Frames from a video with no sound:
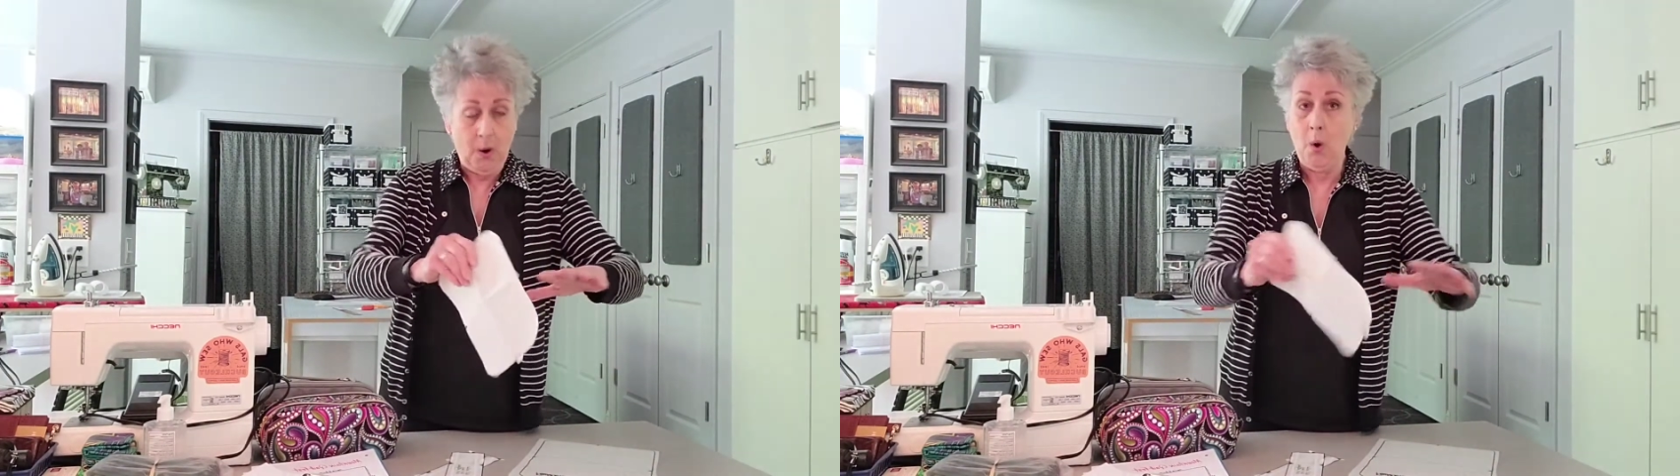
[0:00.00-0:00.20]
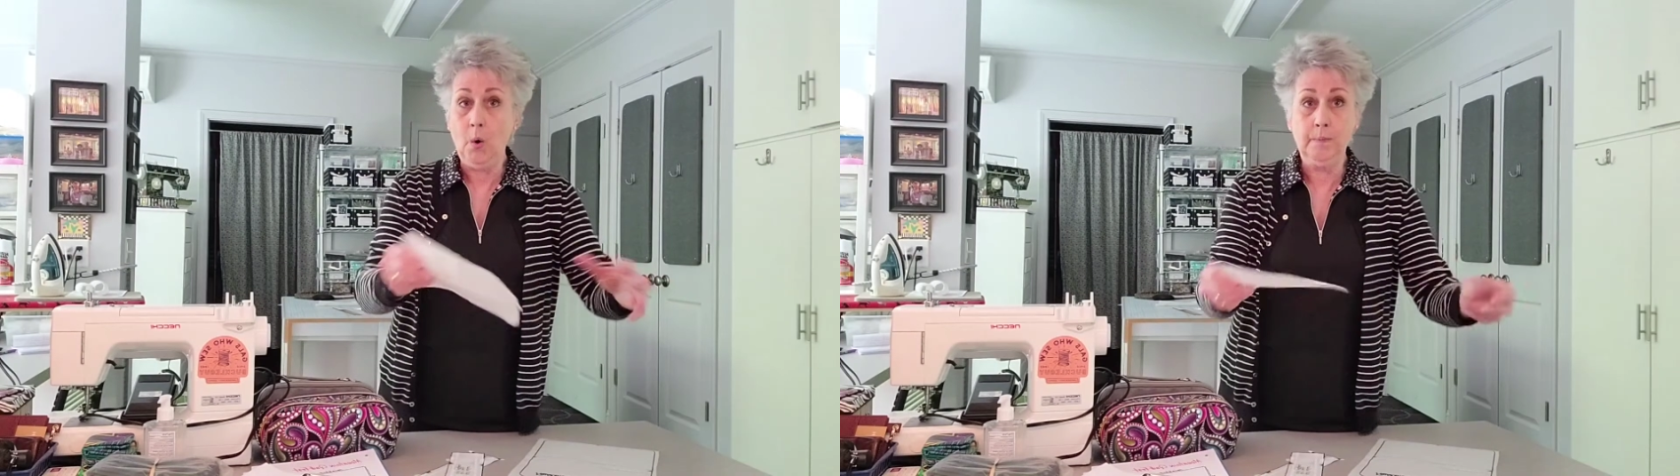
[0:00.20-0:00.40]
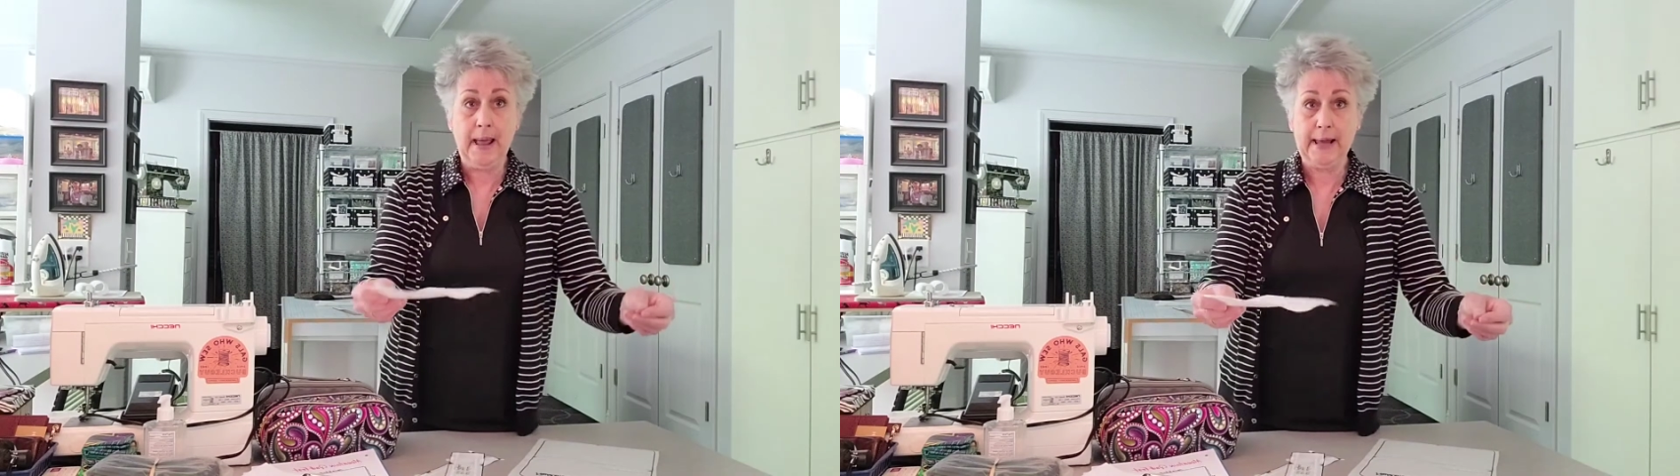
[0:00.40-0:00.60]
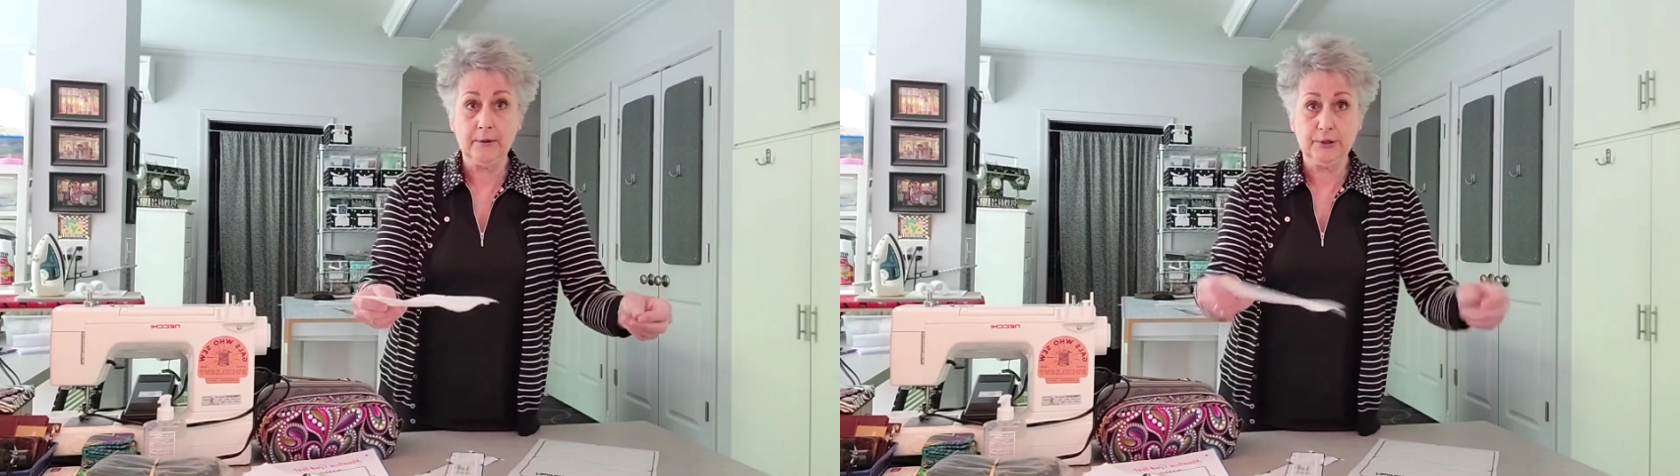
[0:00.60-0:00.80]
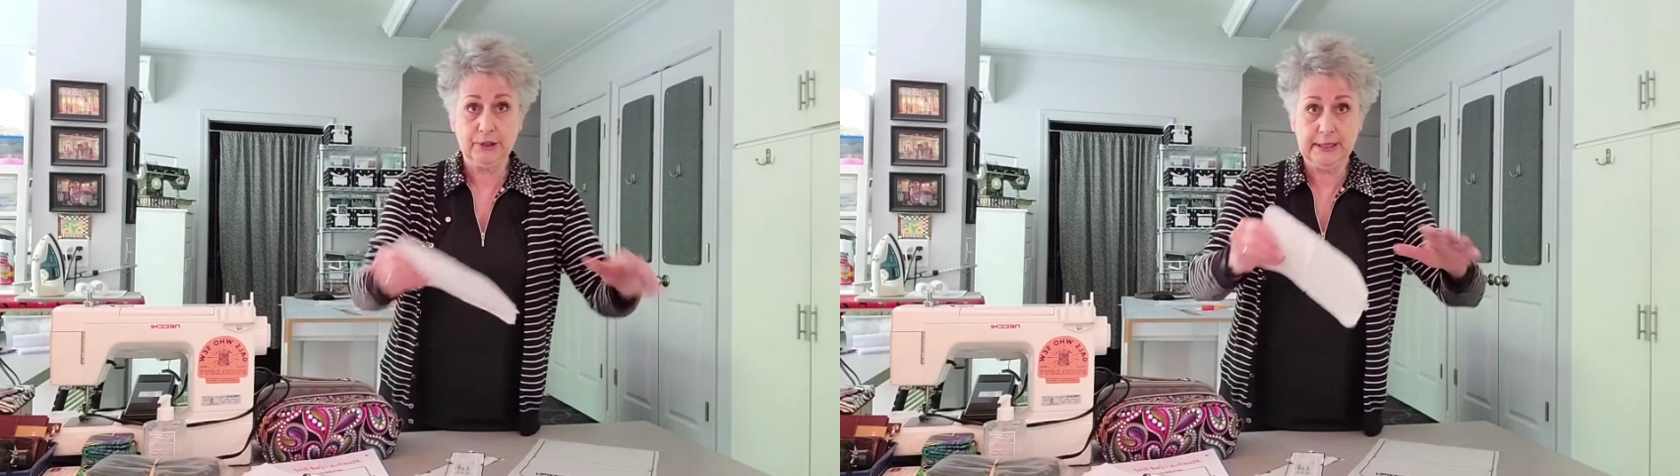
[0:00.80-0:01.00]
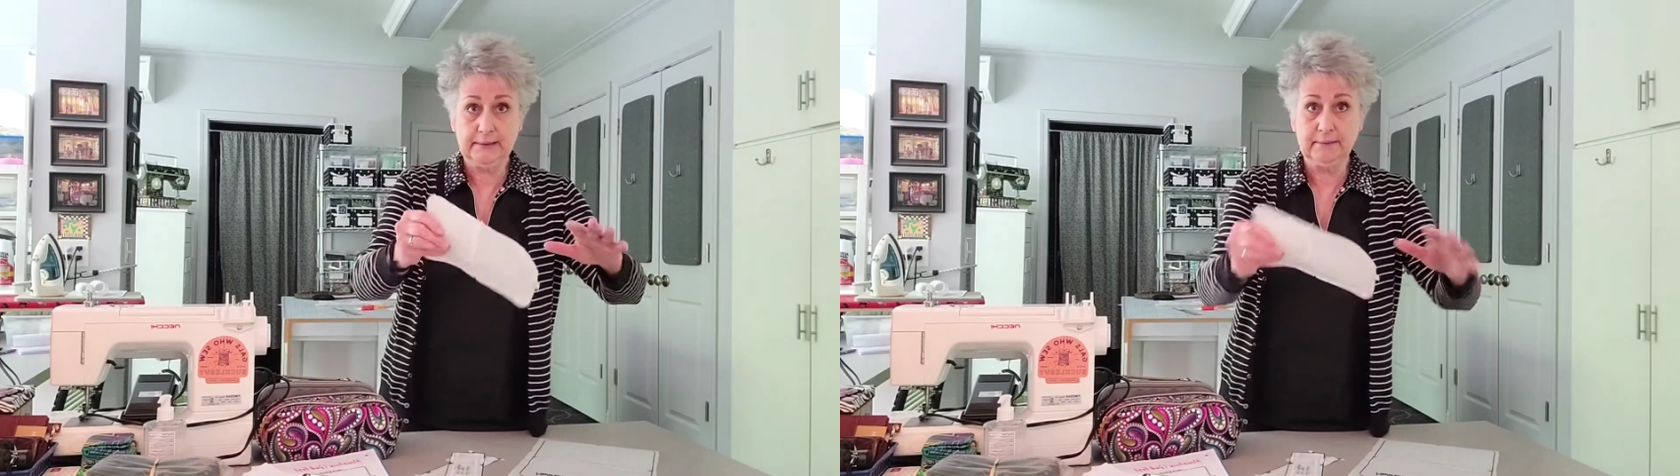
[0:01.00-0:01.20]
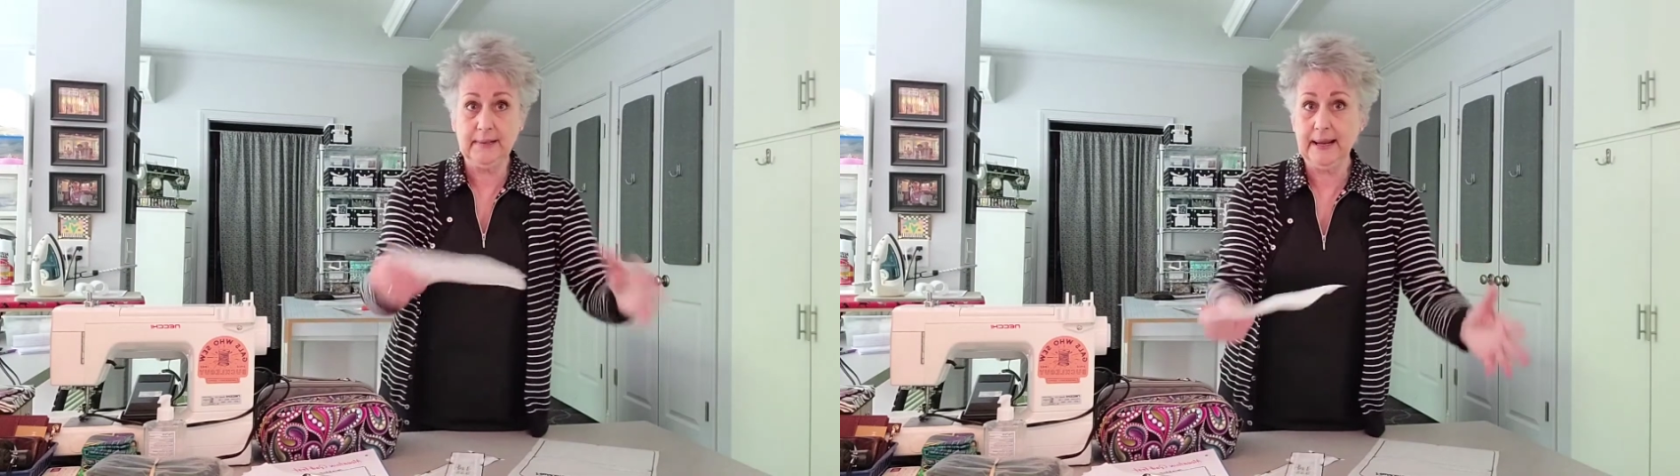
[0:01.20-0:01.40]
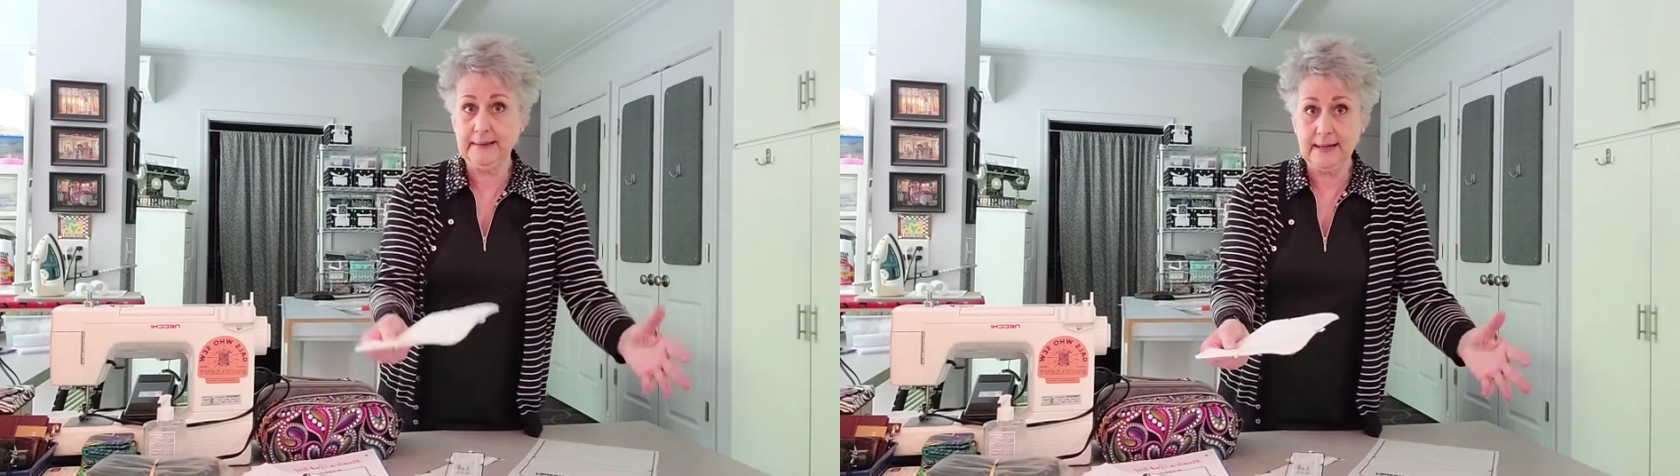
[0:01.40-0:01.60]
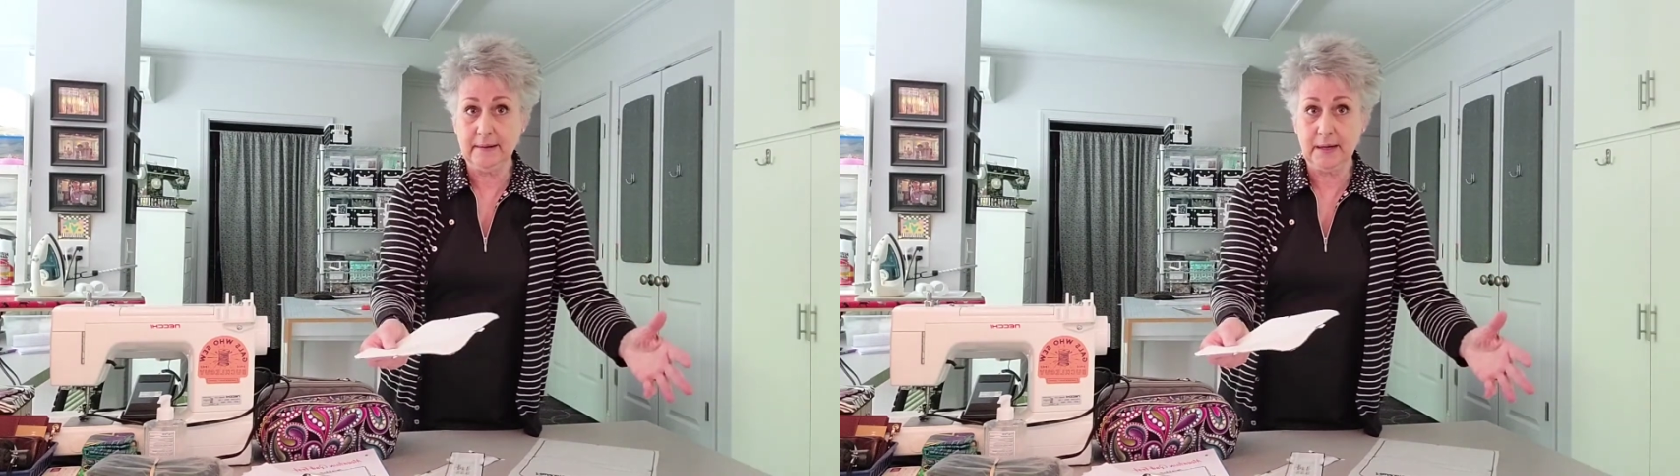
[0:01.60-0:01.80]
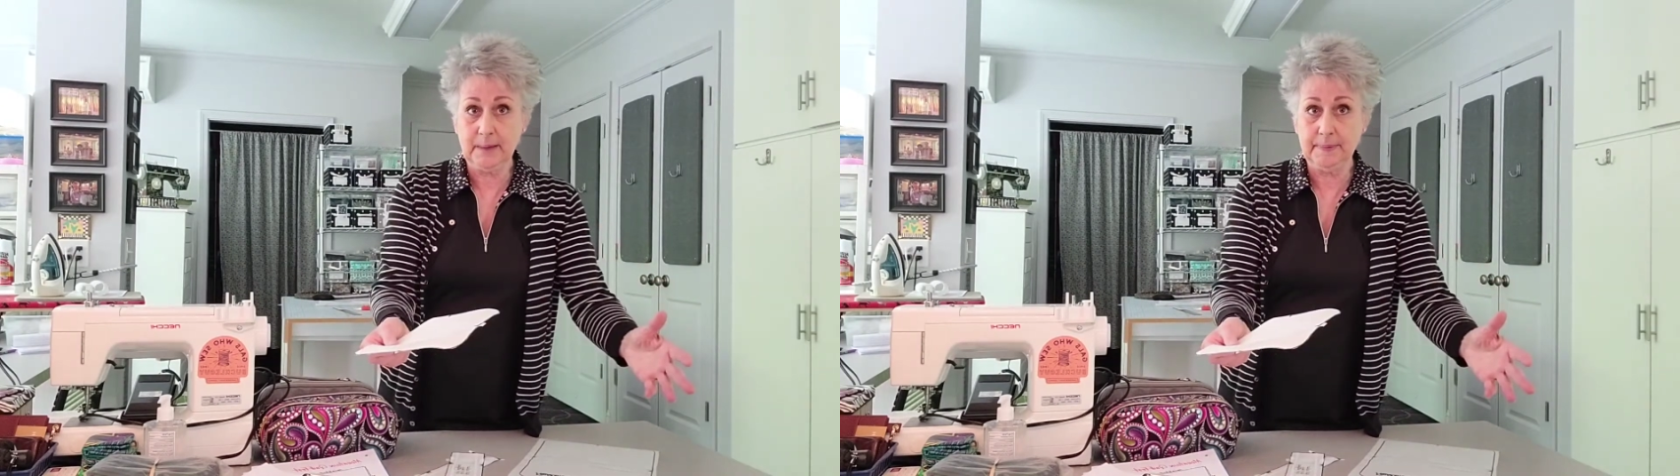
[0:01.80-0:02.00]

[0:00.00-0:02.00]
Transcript: whole pattern sheet, lay it down on